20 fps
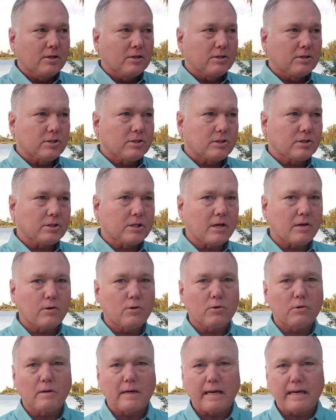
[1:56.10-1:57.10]

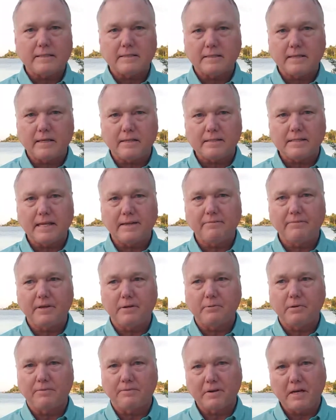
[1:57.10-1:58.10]
So at Sales
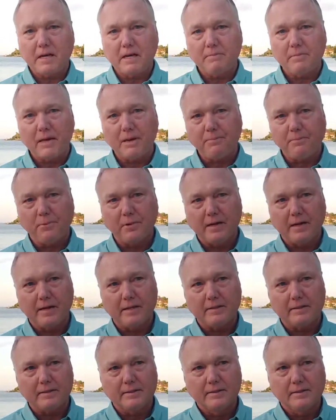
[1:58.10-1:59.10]
Envy, we've come up
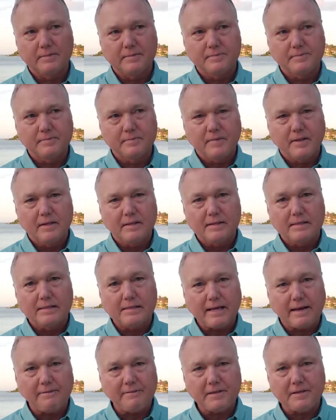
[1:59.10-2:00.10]
with
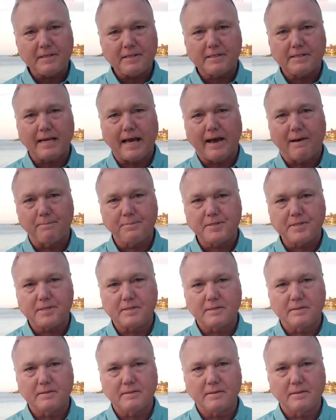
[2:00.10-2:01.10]
7 steps
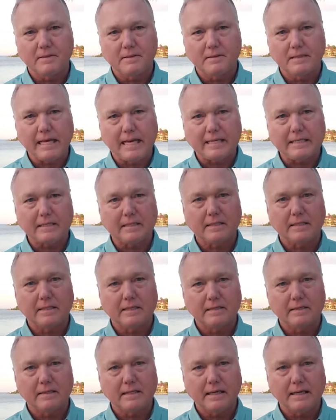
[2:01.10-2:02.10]
that
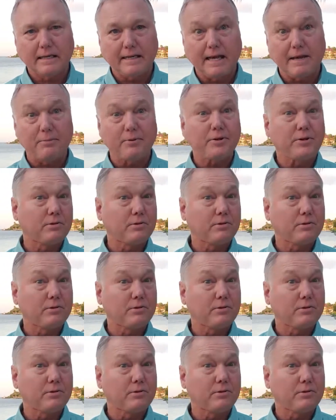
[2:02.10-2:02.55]
enable